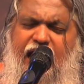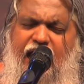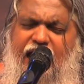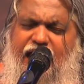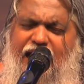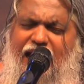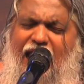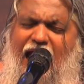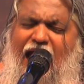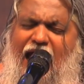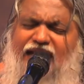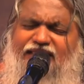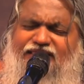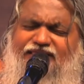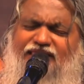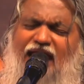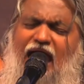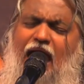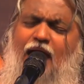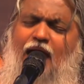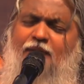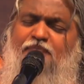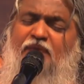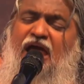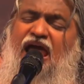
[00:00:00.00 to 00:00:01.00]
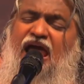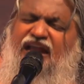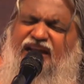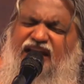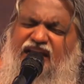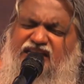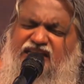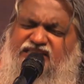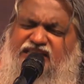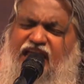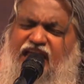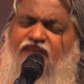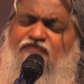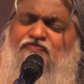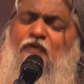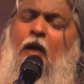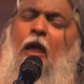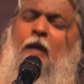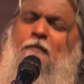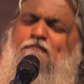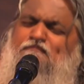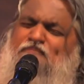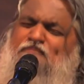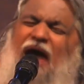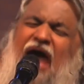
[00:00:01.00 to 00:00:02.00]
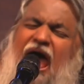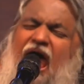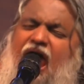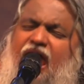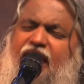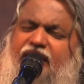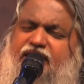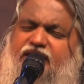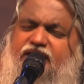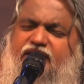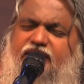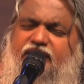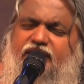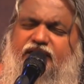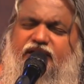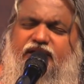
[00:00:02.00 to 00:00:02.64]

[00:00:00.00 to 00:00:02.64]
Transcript: Let them receive back.